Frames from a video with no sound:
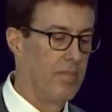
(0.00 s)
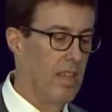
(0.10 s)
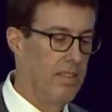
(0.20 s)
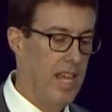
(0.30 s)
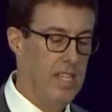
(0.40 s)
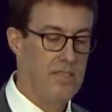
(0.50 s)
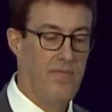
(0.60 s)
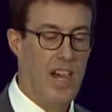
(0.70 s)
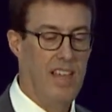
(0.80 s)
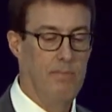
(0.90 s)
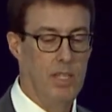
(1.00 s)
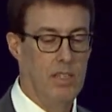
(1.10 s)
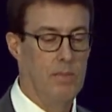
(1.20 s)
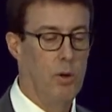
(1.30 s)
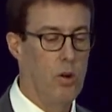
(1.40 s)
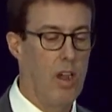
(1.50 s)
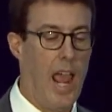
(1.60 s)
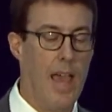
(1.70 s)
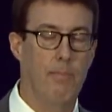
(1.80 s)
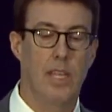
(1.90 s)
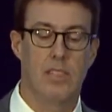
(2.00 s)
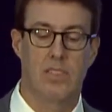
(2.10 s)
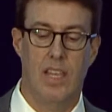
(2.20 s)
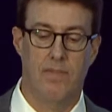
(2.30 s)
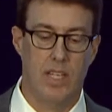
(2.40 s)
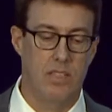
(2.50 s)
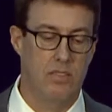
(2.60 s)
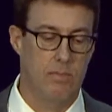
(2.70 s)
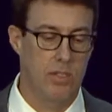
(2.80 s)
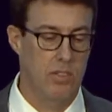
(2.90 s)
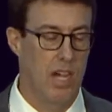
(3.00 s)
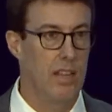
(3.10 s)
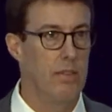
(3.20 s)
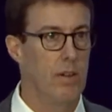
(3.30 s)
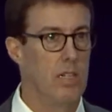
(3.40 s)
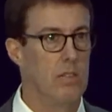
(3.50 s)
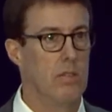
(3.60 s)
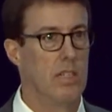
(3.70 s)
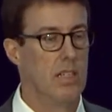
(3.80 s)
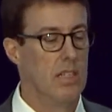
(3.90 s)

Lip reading: That is 5 million more happy and safe customers on the road